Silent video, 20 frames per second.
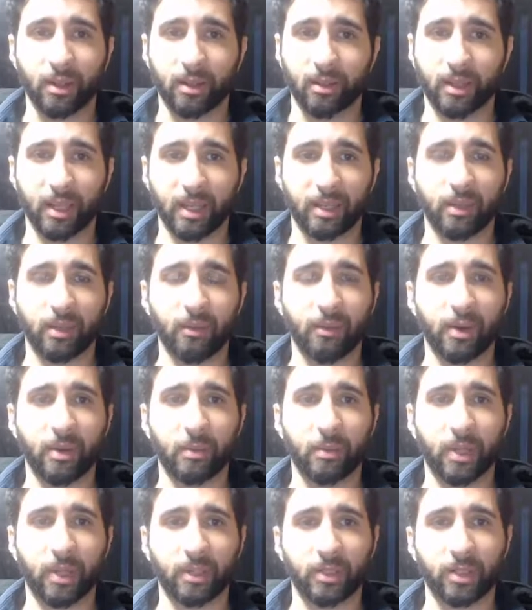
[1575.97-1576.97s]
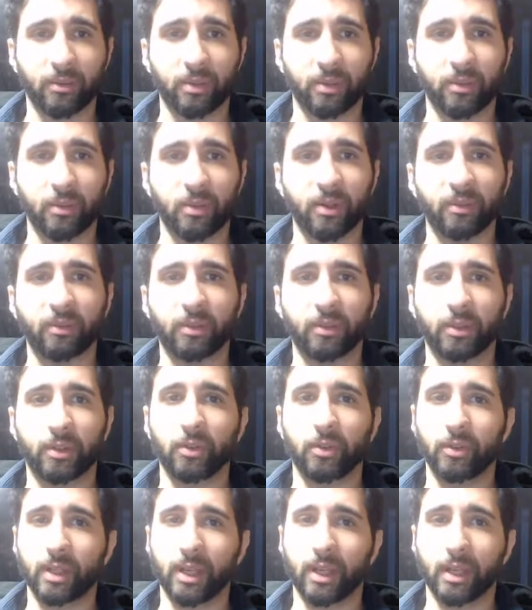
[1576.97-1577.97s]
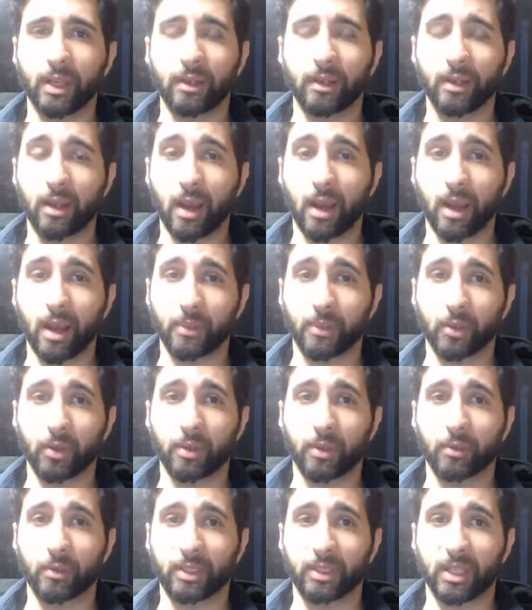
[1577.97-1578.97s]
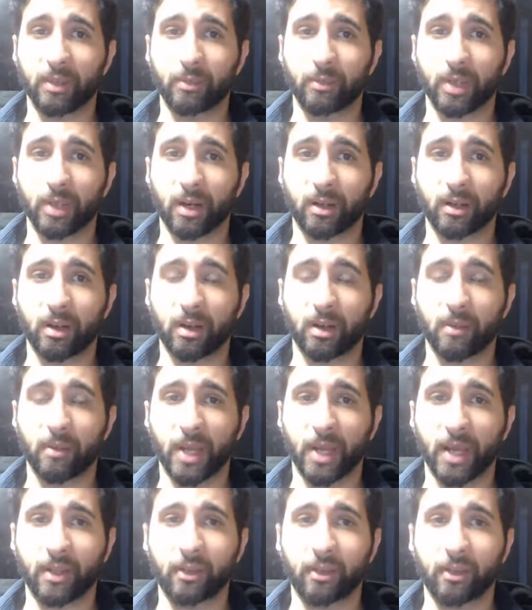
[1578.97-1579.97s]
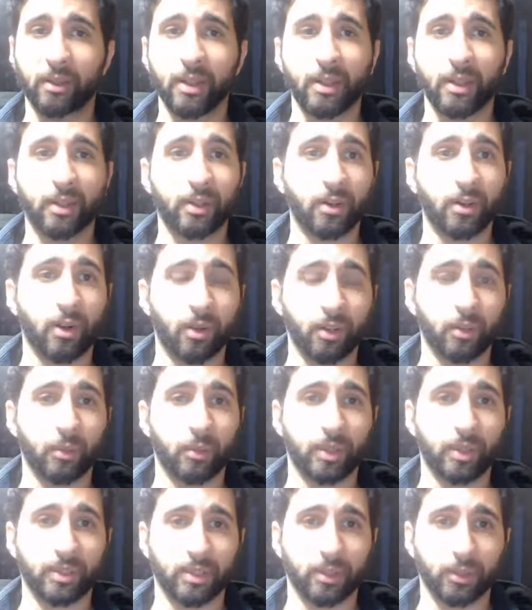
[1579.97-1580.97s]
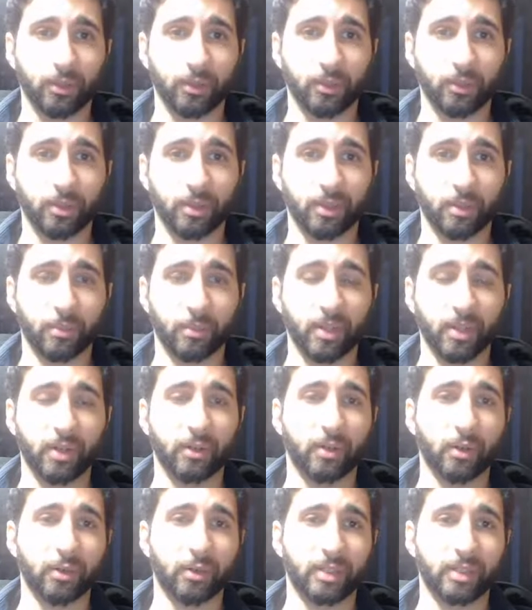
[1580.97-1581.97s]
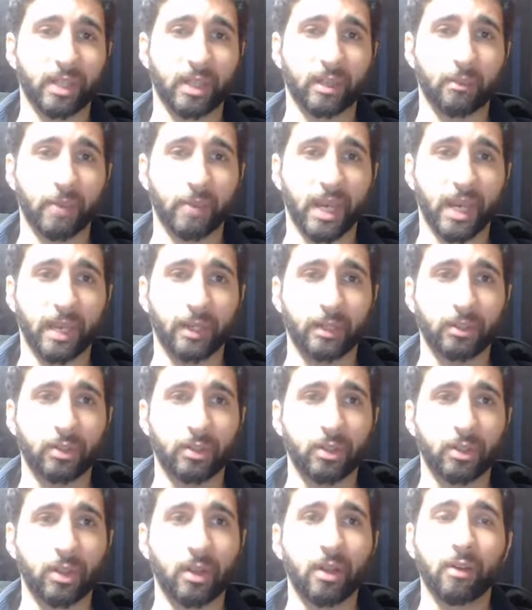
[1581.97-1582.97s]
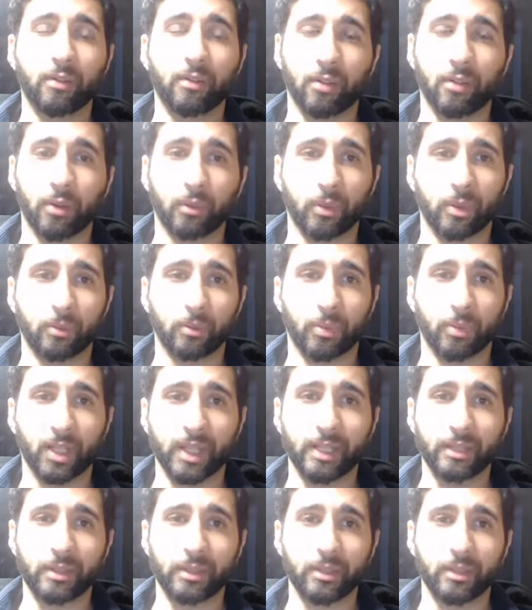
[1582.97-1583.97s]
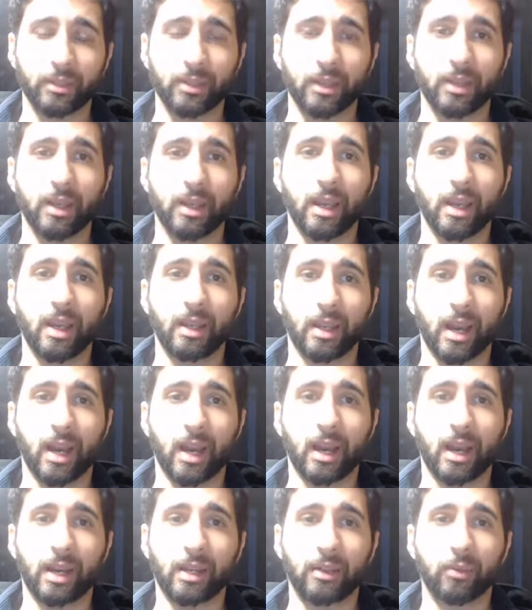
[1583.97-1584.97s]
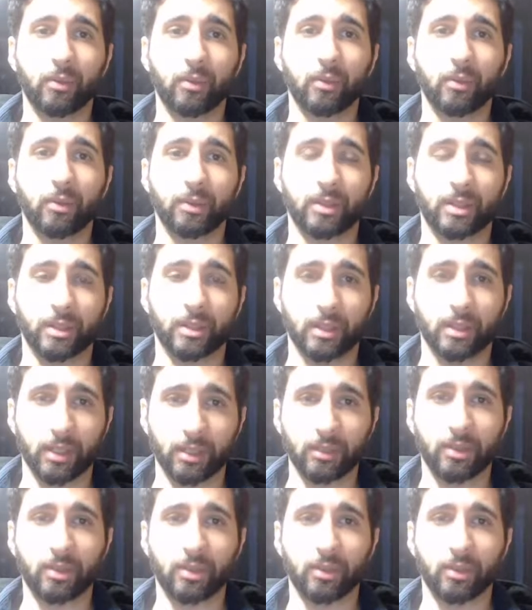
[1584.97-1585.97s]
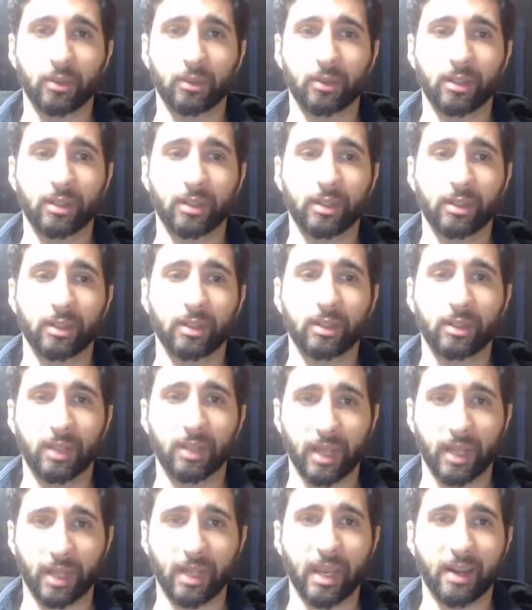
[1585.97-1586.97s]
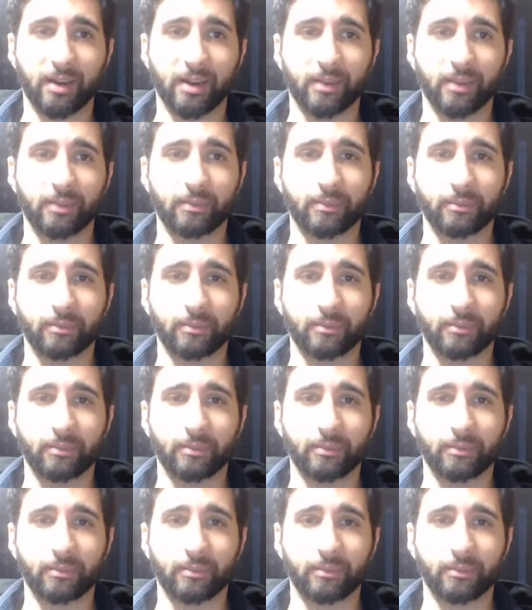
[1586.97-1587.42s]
Thank you very much, everyone, for tuning in. I'm Kareem with Team Dotcompal, your all-in-one solution to build, grow, sell, and manage from one place. And I will see you soon. Take care.